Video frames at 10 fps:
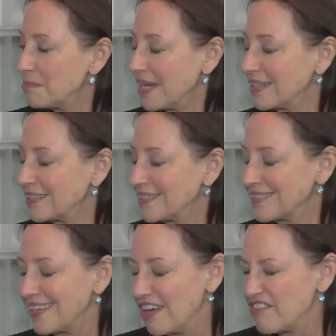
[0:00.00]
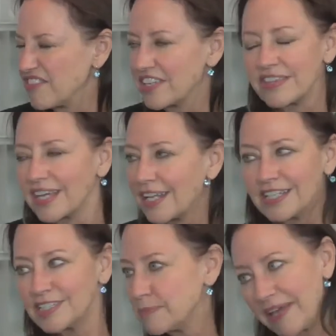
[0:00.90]
maintenance. Everything
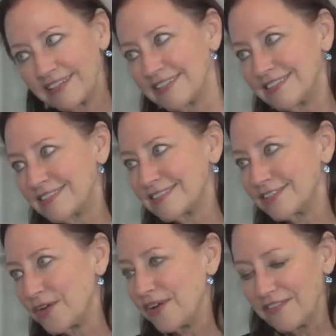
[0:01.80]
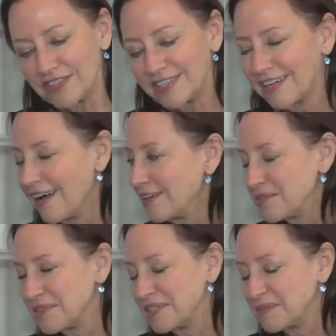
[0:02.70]
needs maintenance. Everything I
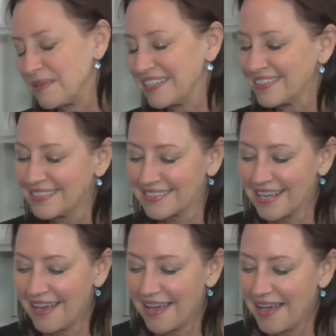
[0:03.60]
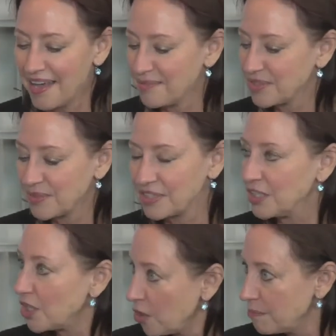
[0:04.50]
own needs maintenance. So it's a
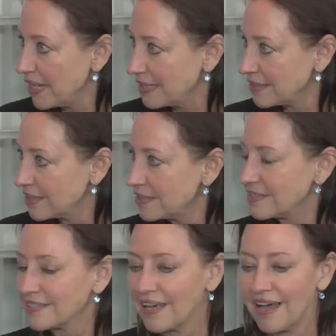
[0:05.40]
low maintenance,